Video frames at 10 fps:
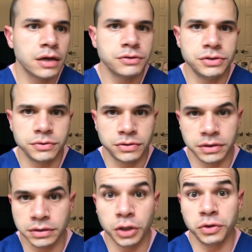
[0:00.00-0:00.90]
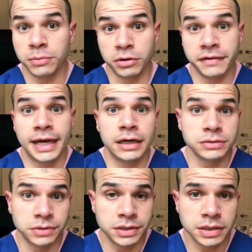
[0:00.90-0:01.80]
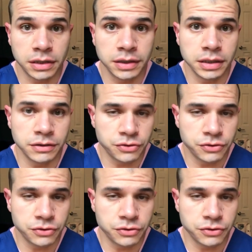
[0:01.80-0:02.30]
due to the low number of calories that are eaten